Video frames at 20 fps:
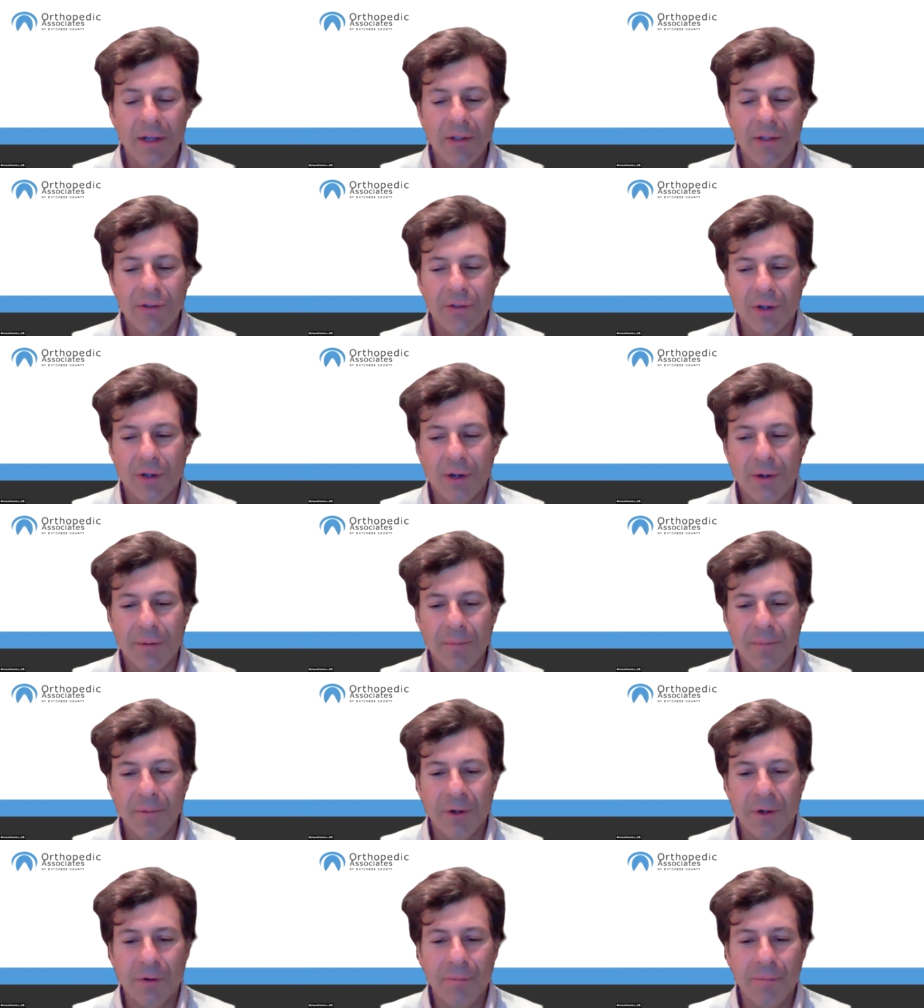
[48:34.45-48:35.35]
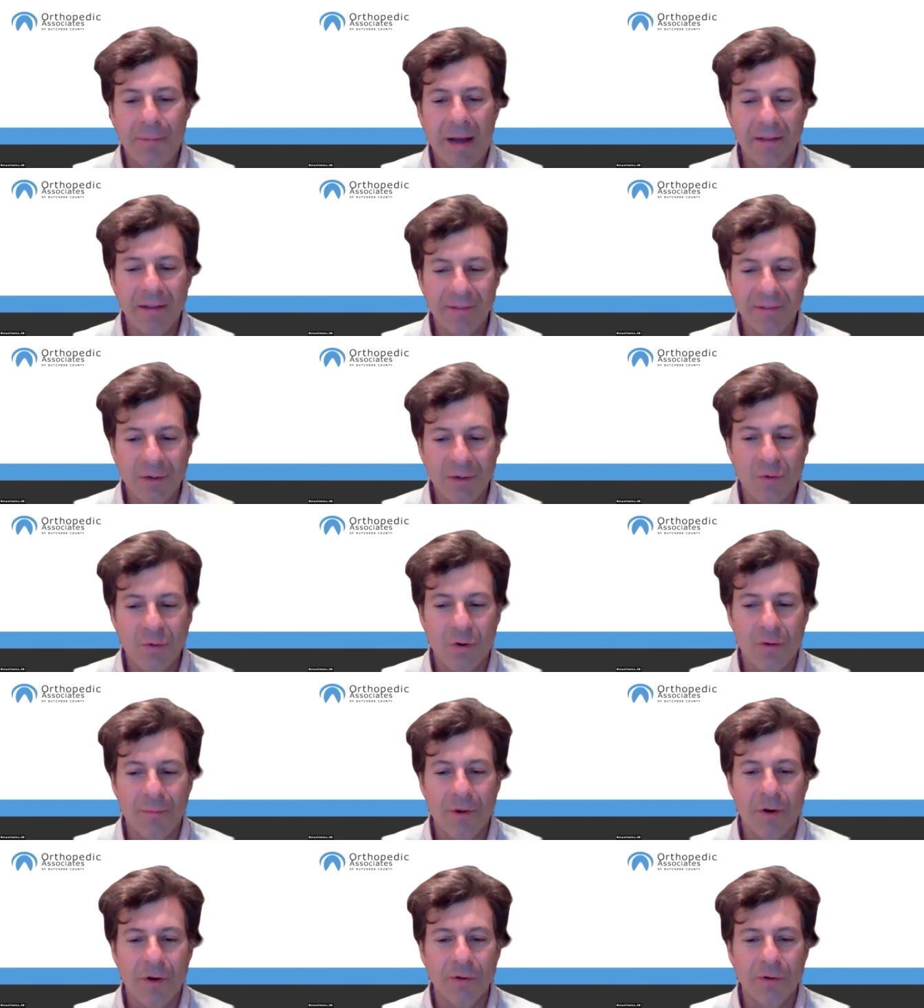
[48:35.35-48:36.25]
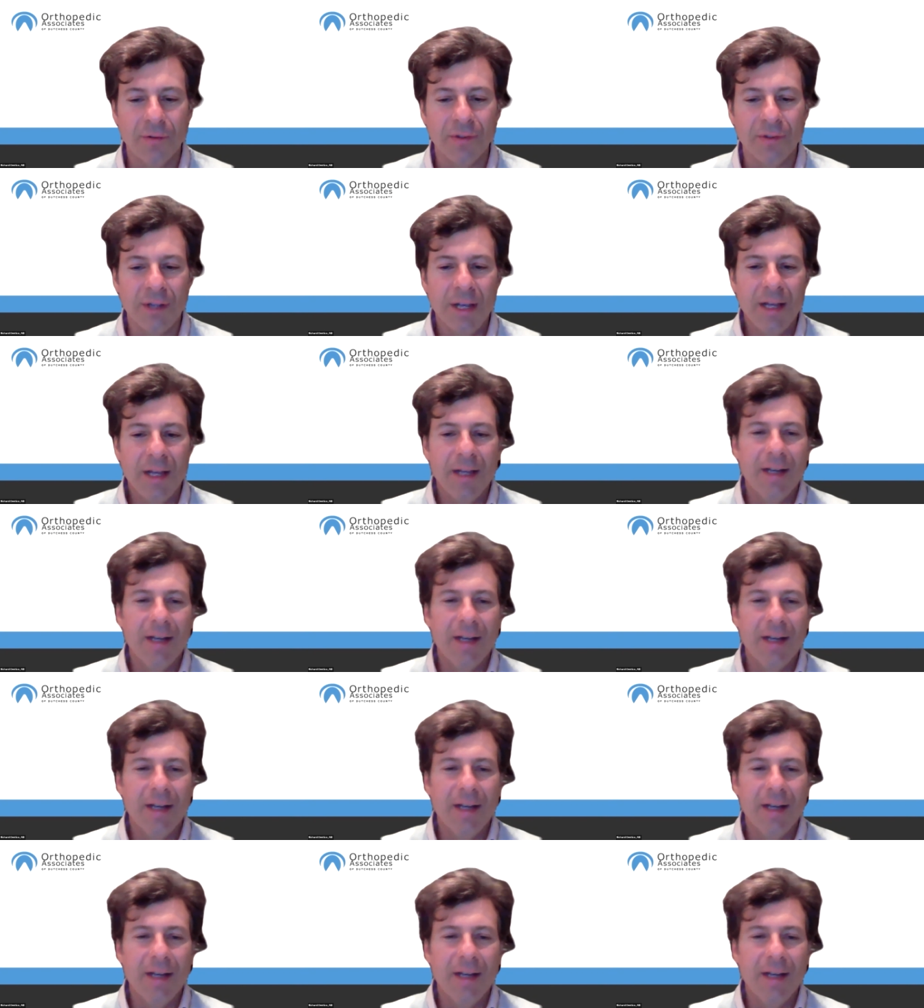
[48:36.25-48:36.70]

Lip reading: So, you know, balancing hormones,